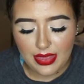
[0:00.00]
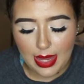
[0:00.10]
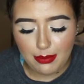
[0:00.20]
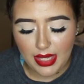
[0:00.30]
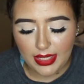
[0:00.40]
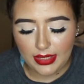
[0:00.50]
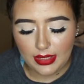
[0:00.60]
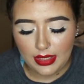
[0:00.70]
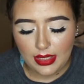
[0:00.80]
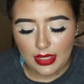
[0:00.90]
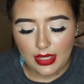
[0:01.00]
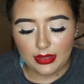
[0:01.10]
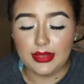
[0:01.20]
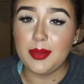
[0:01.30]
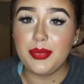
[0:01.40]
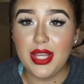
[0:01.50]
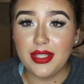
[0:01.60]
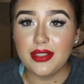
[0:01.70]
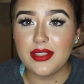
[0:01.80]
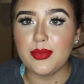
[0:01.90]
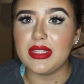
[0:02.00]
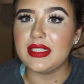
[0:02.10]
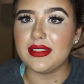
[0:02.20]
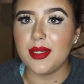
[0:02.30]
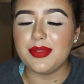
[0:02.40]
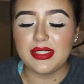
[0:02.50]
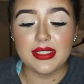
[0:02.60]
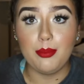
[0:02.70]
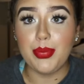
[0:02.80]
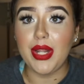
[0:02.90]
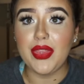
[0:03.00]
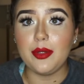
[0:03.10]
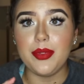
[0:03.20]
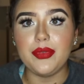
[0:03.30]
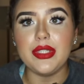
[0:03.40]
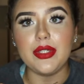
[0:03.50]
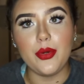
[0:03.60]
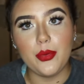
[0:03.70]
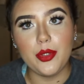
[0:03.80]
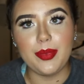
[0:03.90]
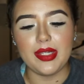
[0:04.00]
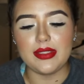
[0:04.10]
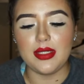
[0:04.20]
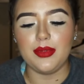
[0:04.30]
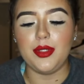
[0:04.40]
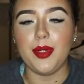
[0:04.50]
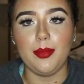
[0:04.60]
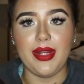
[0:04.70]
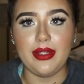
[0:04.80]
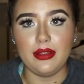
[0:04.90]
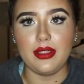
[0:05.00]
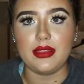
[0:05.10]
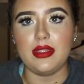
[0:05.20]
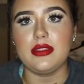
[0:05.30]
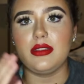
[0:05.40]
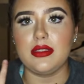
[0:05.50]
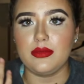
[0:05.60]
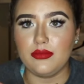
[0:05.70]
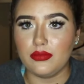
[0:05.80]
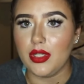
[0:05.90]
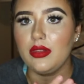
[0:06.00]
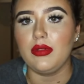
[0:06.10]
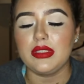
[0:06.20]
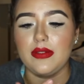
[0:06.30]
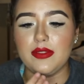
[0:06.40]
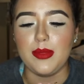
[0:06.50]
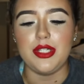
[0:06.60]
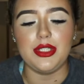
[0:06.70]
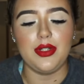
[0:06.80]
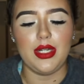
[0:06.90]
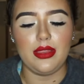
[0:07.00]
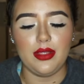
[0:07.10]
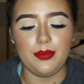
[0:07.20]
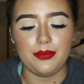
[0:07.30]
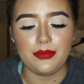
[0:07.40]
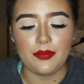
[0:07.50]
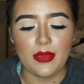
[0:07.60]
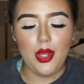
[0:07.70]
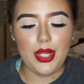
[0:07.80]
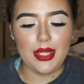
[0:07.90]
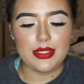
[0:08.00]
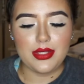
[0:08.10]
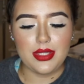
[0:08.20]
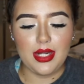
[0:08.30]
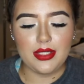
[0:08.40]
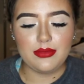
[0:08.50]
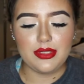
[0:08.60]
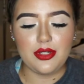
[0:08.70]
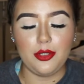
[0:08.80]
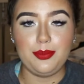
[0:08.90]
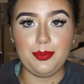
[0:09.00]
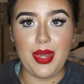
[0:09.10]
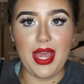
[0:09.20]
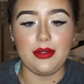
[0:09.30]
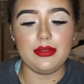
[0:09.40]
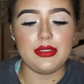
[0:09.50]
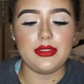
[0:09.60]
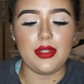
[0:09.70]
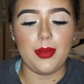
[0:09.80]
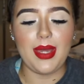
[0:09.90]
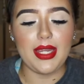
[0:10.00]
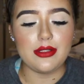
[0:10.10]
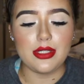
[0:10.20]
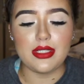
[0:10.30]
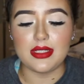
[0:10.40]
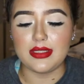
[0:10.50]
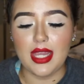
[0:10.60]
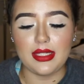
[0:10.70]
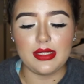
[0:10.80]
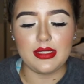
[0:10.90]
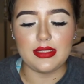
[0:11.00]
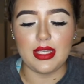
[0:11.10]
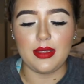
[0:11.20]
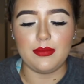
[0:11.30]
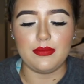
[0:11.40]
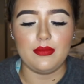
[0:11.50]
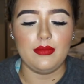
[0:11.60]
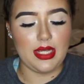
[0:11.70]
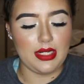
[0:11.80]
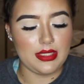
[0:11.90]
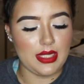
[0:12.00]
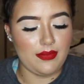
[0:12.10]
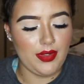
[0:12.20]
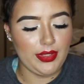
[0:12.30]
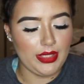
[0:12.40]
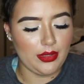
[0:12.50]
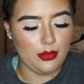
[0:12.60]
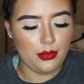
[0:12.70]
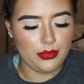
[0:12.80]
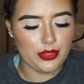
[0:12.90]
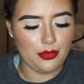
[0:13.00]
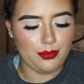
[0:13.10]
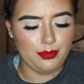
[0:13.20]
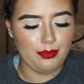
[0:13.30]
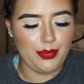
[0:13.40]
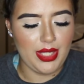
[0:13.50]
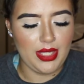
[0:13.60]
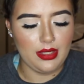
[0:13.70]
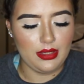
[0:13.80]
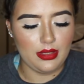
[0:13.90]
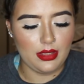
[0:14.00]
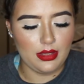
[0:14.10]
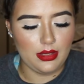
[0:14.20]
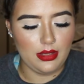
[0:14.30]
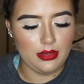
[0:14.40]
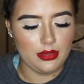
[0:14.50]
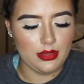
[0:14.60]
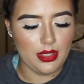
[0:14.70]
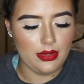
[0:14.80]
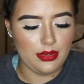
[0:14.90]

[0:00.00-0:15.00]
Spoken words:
they made lip liners with these lipsticks, but I think it would be really cool because then when you wear a bright color like this, it doesn't run the risk of smudging or anything. Okay, so the next one is called Pounce. So the packaging is exactly the same, and it's a very like cool tone pink color, I